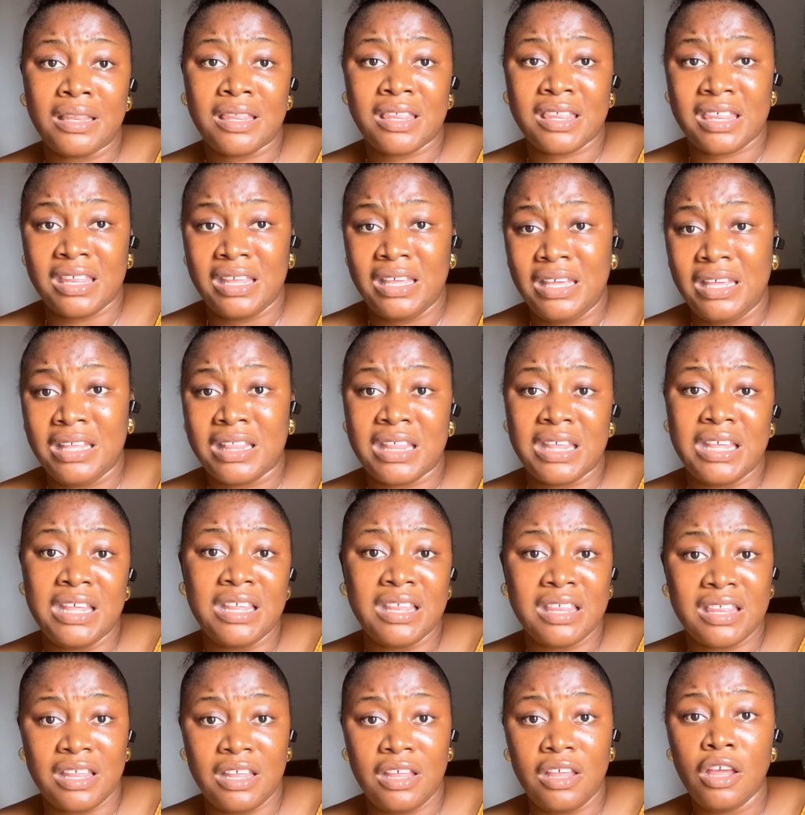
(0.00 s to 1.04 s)
see it
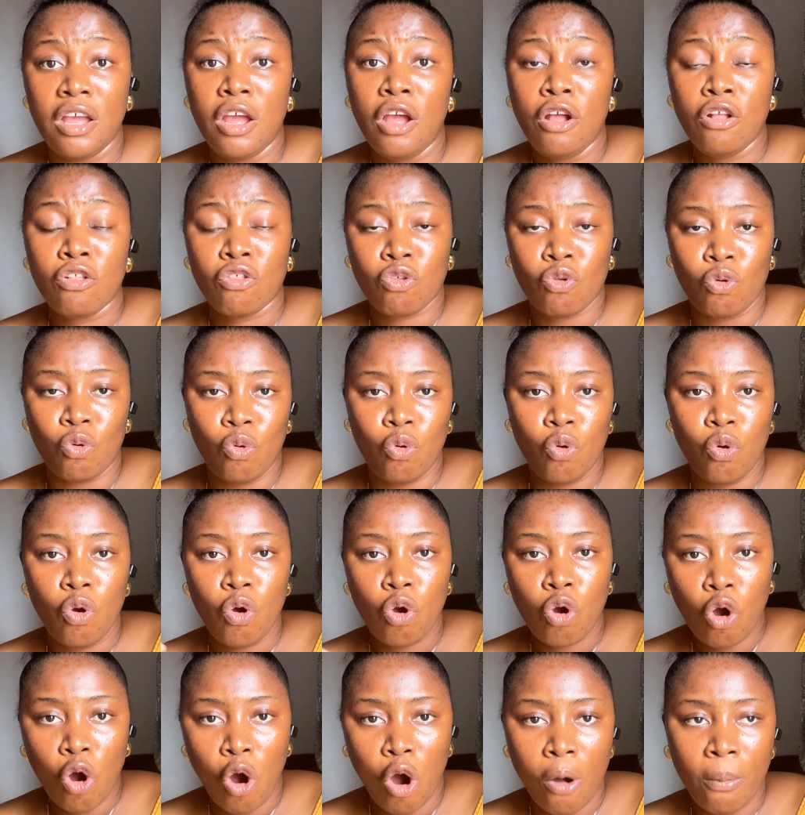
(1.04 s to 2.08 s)
easy to
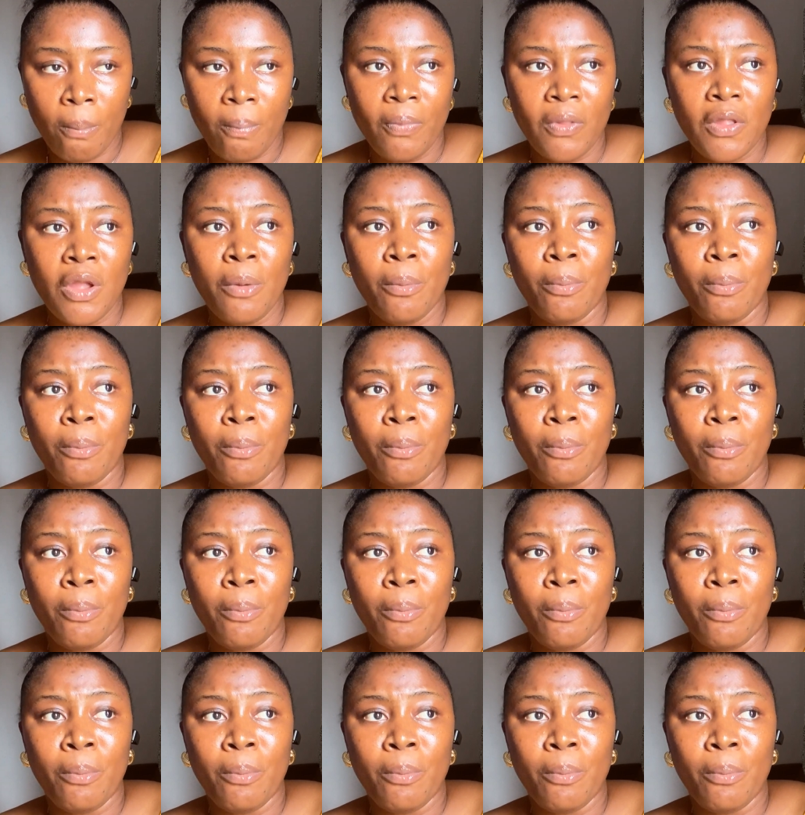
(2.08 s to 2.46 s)
come.